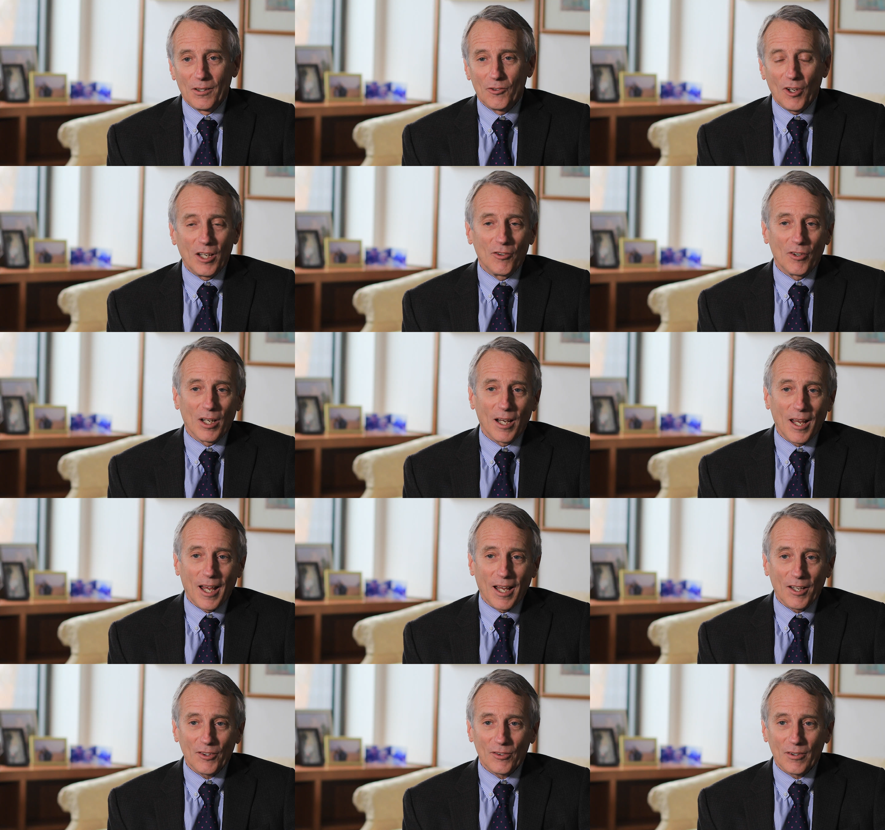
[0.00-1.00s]
changing
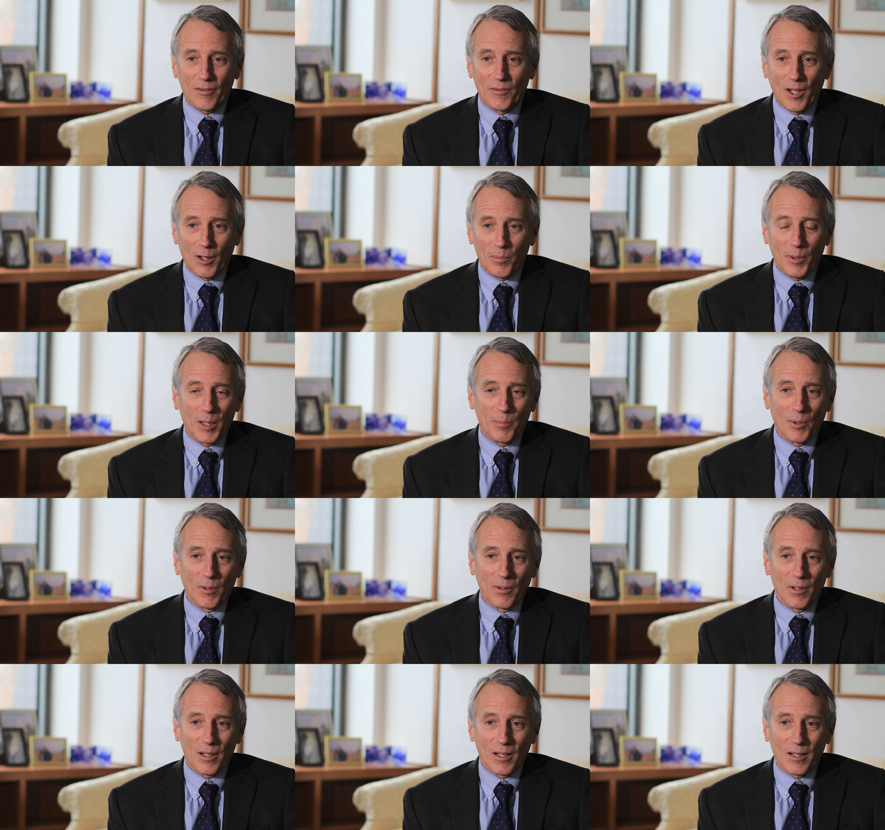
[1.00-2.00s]
cast of young
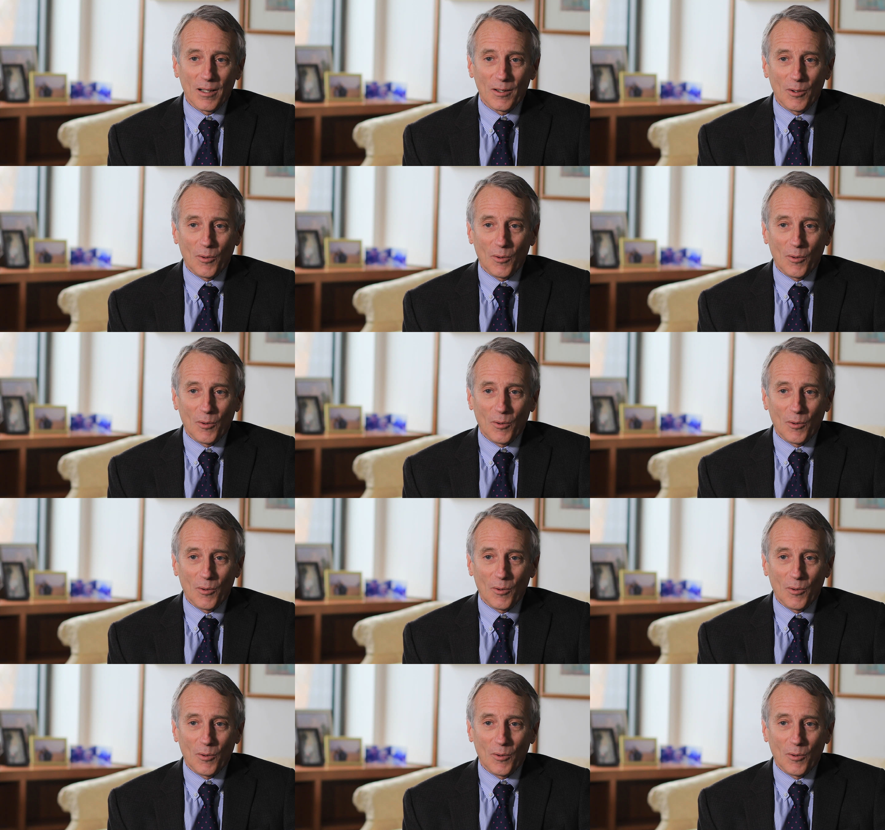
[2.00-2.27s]
people uh,